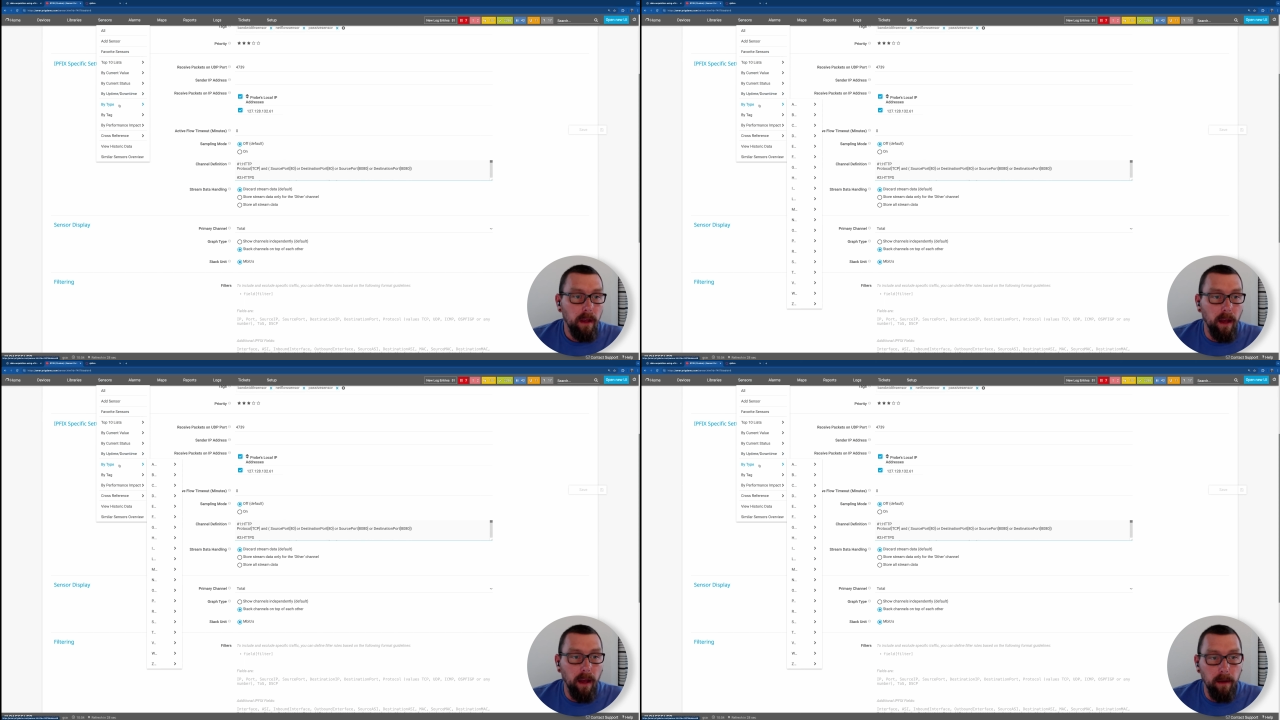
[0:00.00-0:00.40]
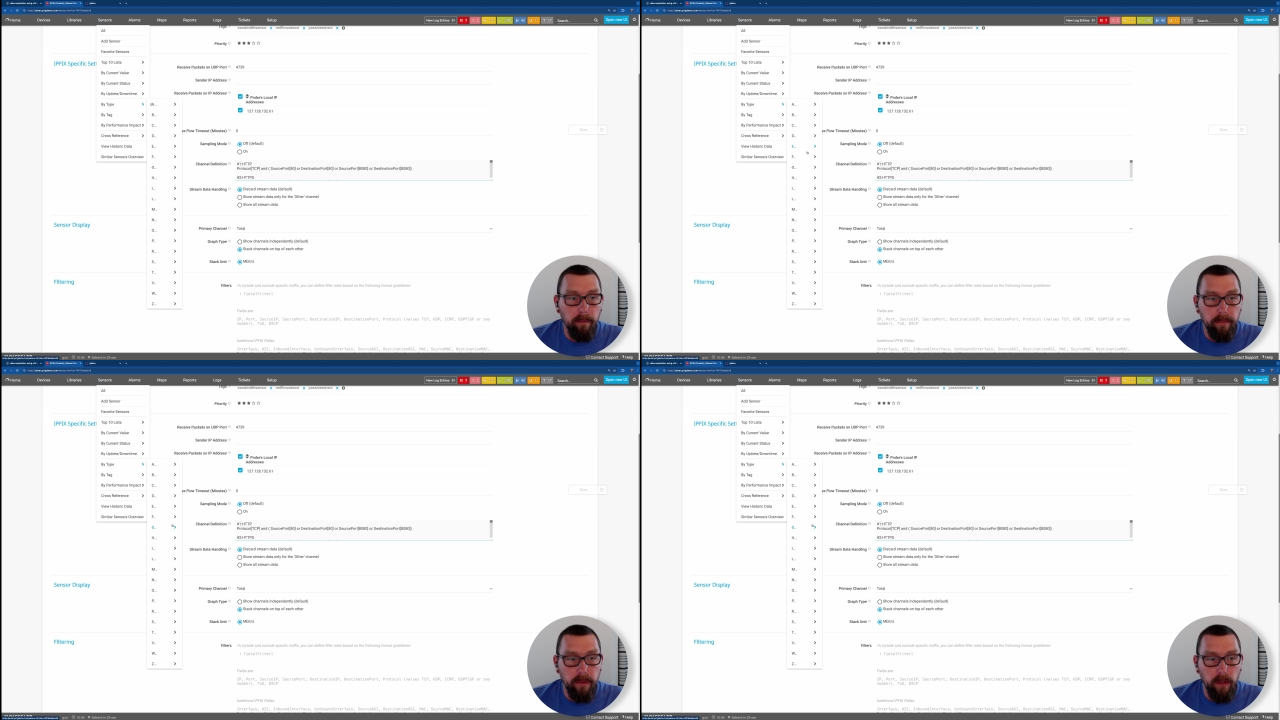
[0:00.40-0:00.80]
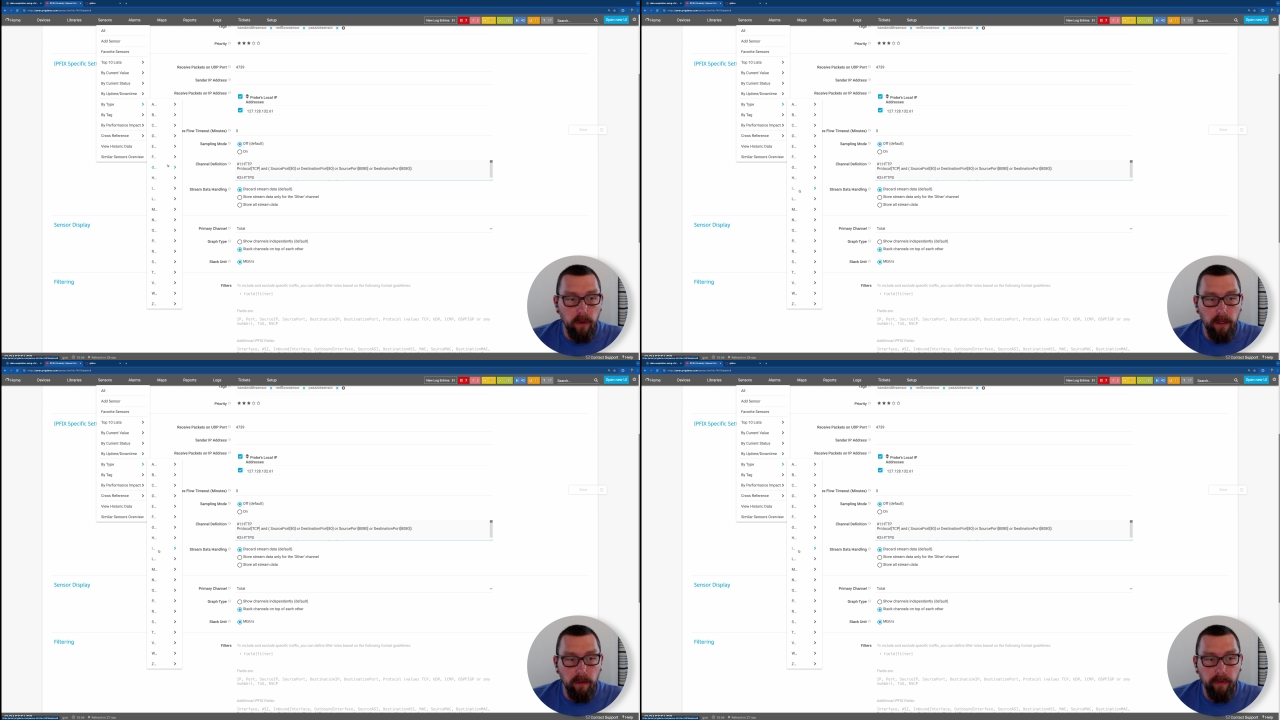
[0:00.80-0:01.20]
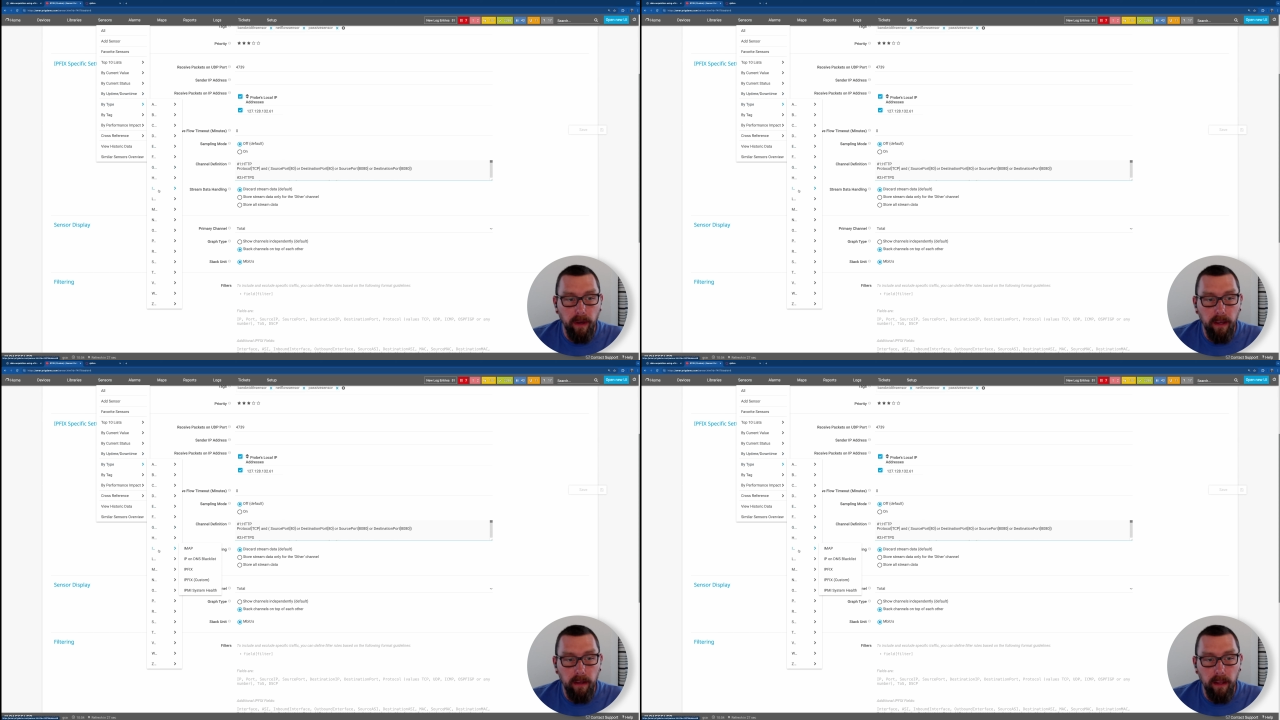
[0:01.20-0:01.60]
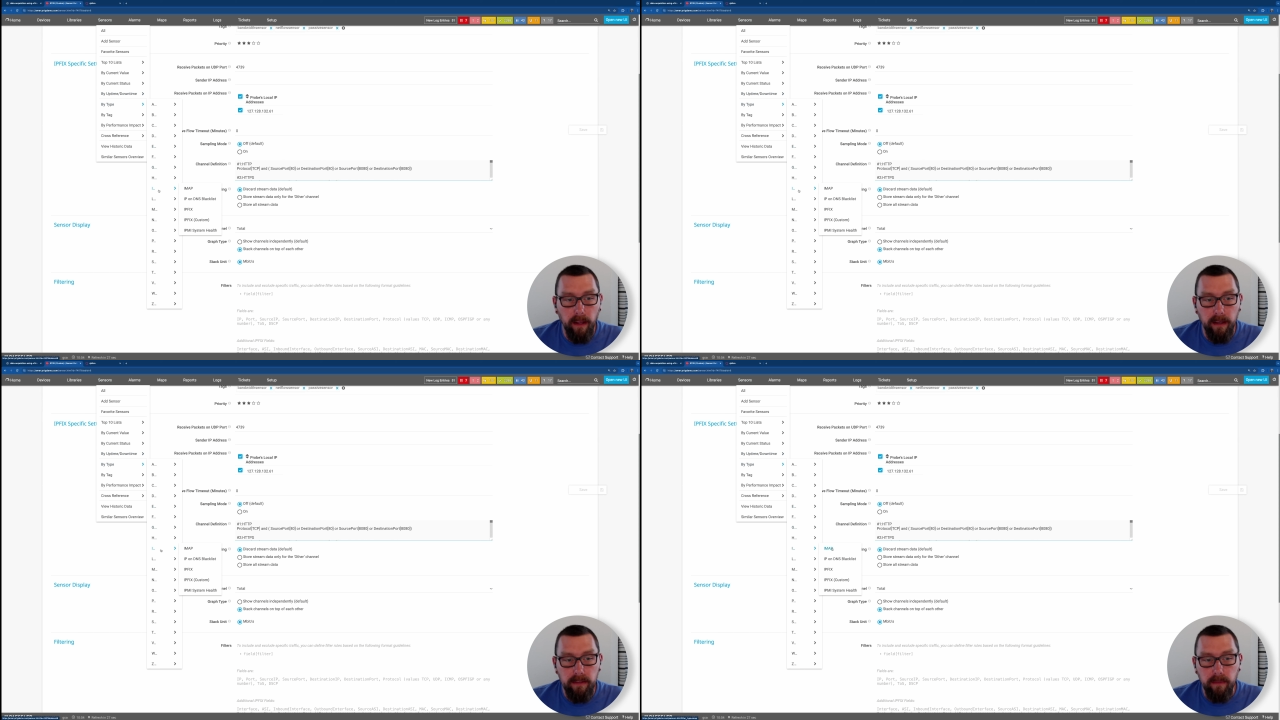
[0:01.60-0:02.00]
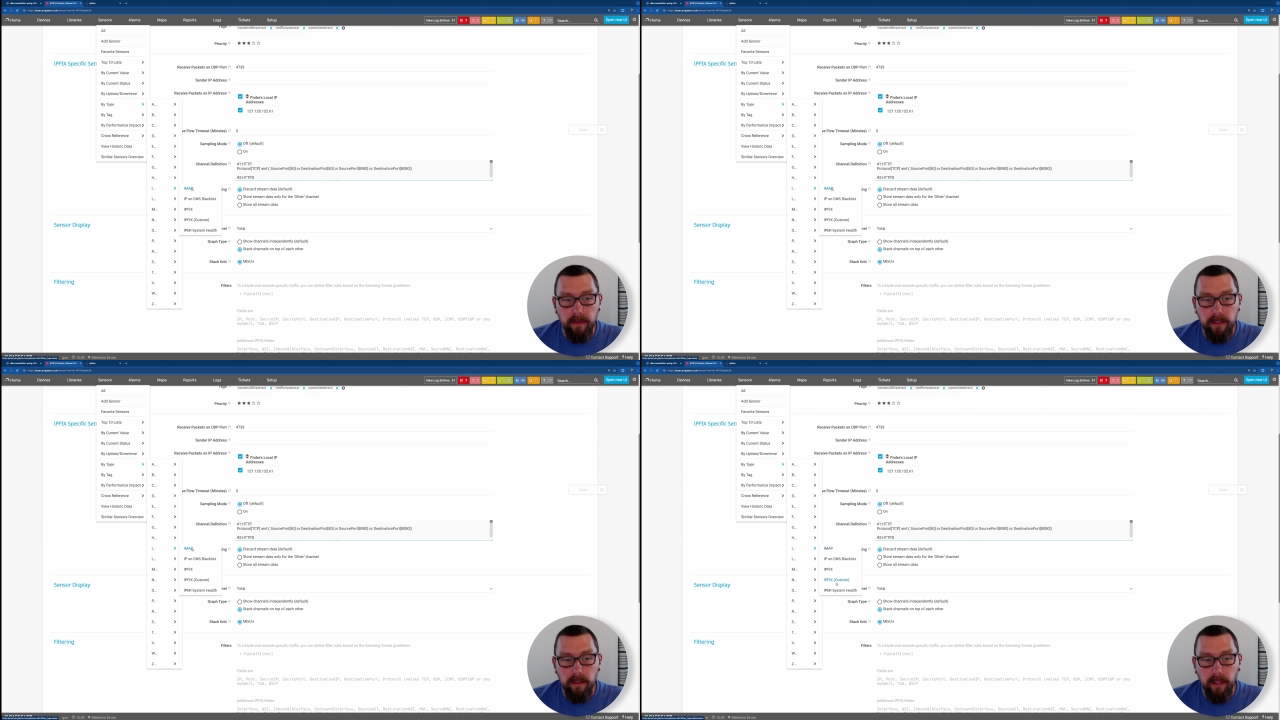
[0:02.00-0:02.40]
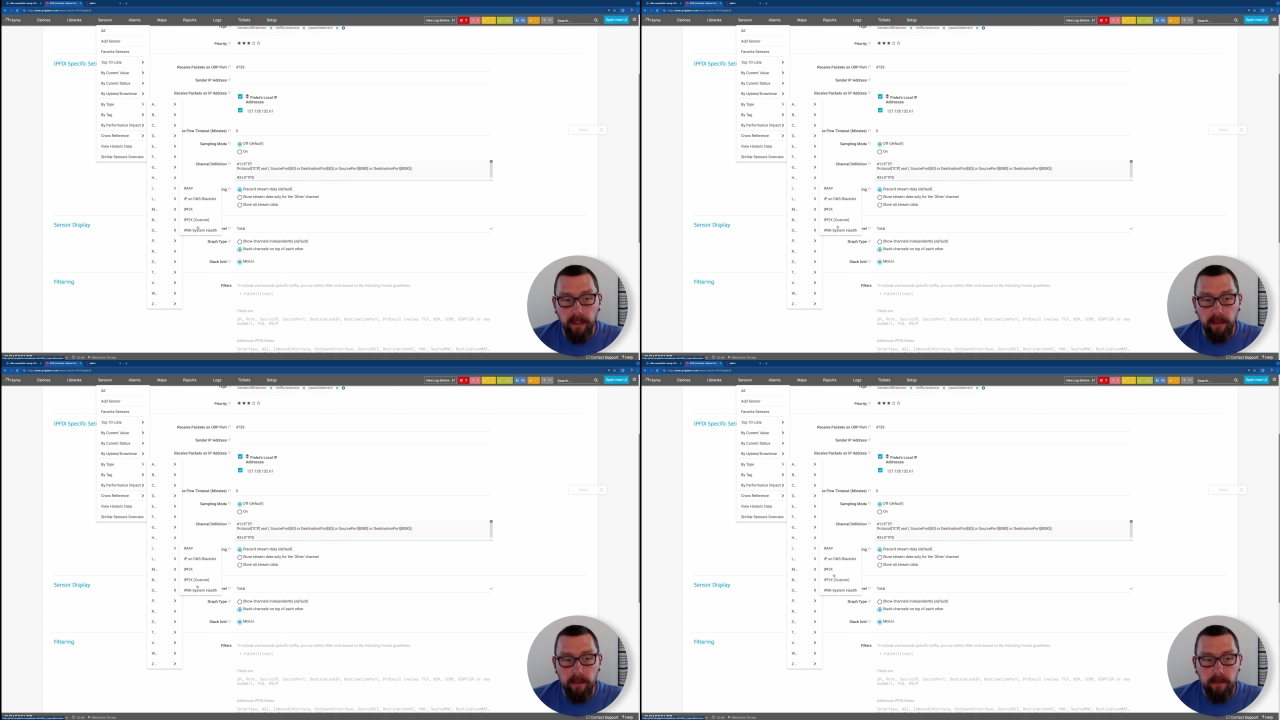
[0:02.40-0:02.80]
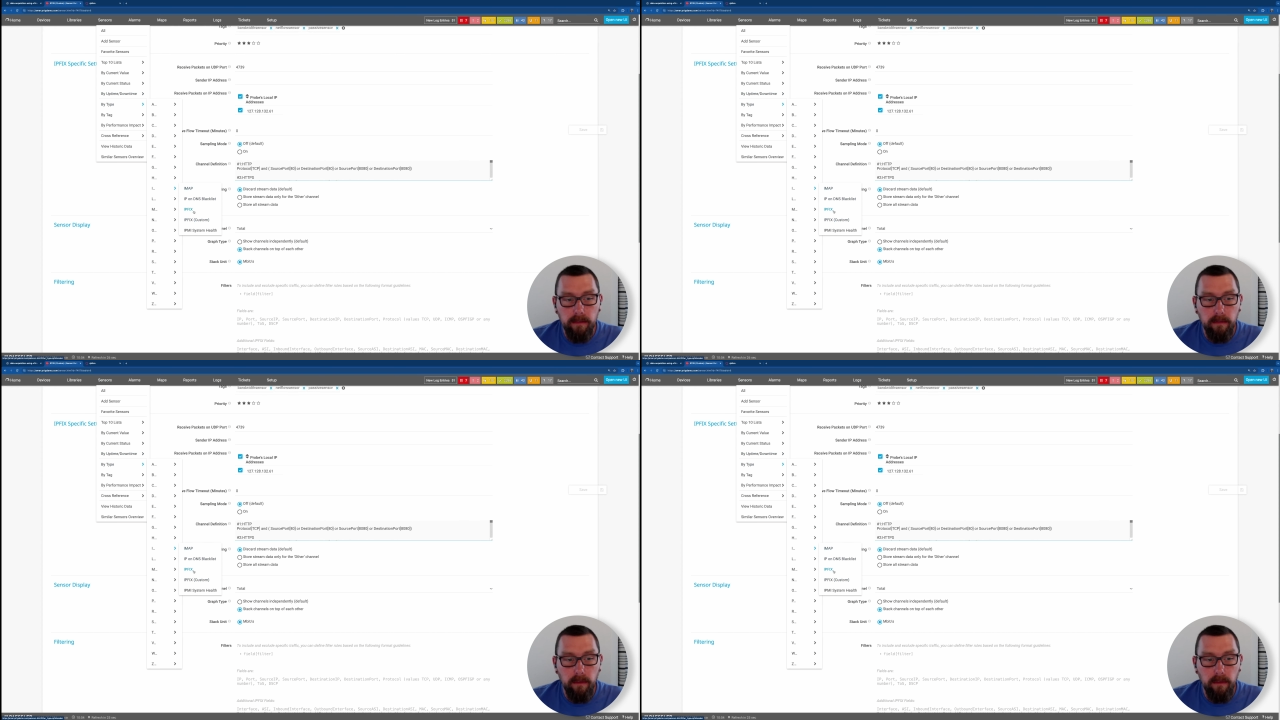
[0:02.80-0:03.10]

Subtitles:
then you can define a custom sensor like this.